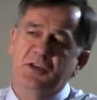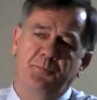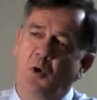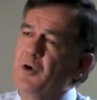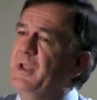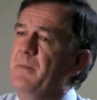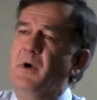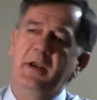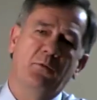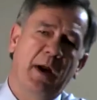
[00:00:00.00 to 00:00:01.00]
just poured that
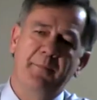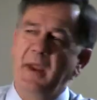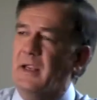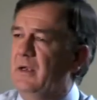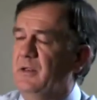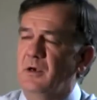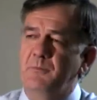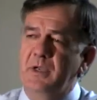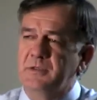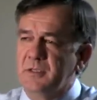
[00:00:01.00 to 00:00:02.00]
money right back into their
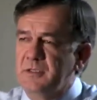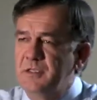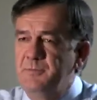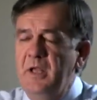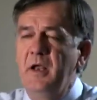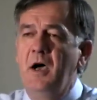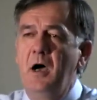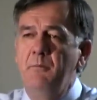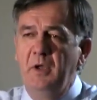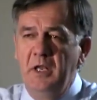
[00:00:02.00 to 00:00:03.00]
business. It's been
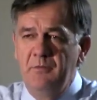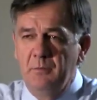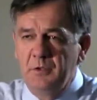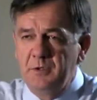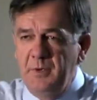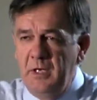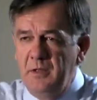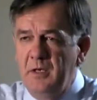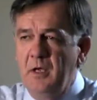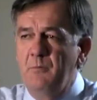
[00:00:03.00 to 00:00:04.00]
unbelievable to me,
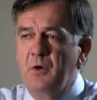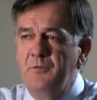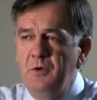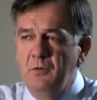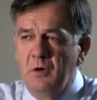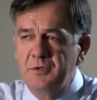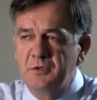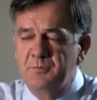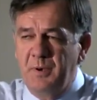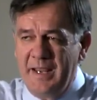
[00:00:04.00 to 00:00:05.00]
the number of new
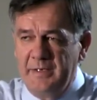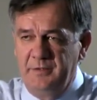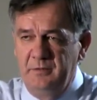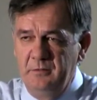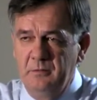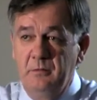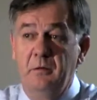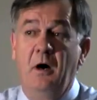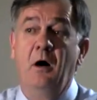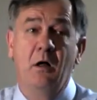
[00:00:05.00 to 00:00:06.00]
orchards planted,
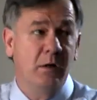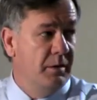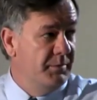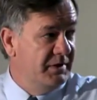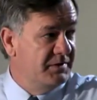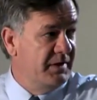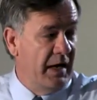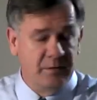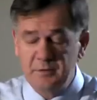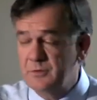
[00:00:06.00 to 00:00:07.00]
all of this
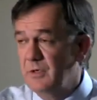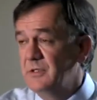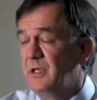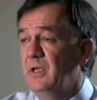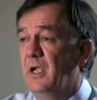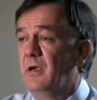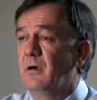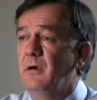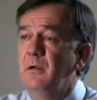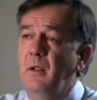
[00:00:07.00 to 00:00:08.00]
1,000 trees to the
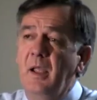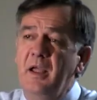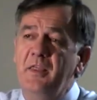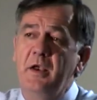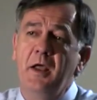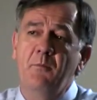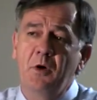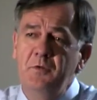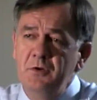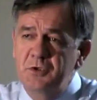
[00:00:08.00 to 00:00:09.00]
acre, the number
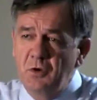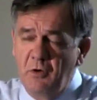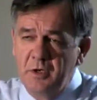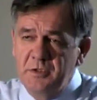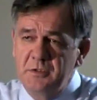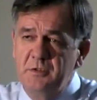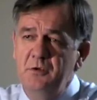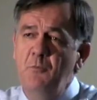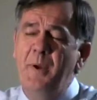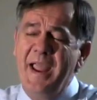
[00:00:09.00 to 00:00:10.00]
of new storages,
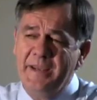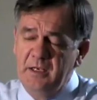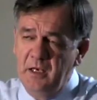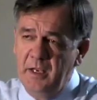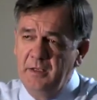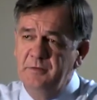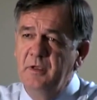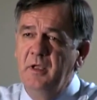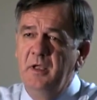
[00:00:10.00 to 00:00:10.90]
new packing lines.